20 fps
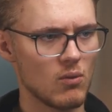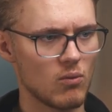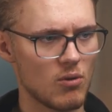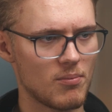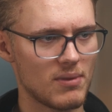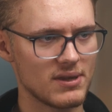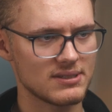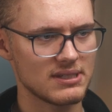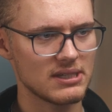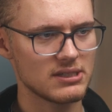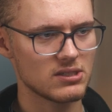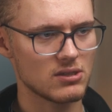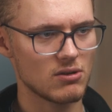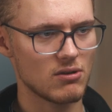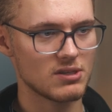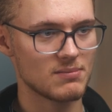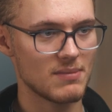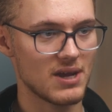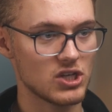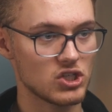Well, my
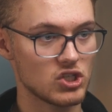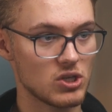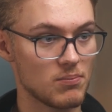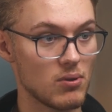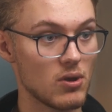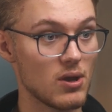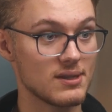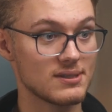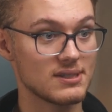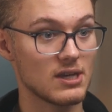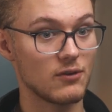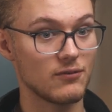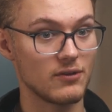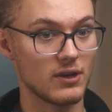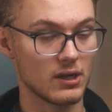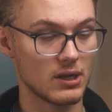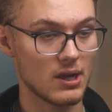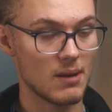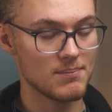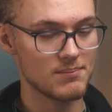sister has managed to put herself
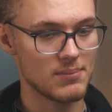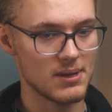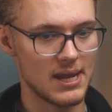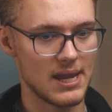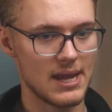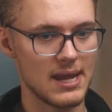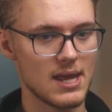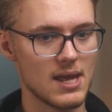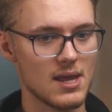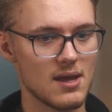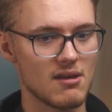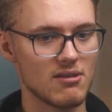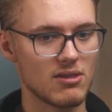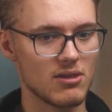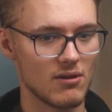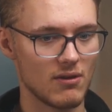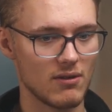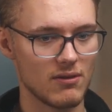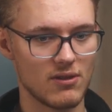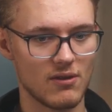in a company
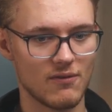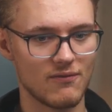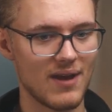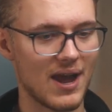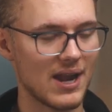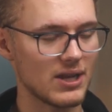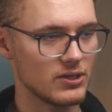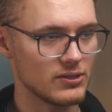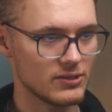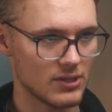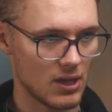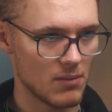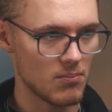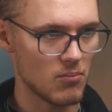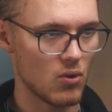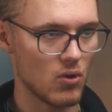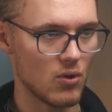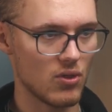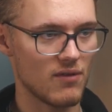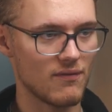that values her
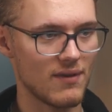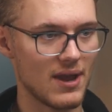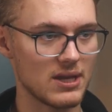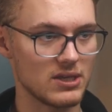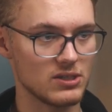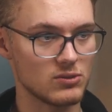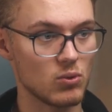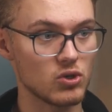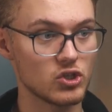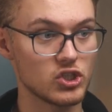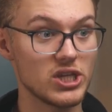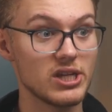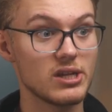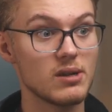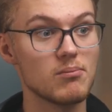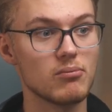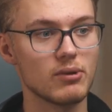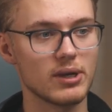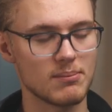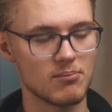more, that values what she
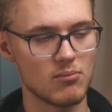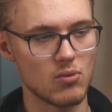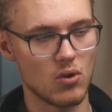can bring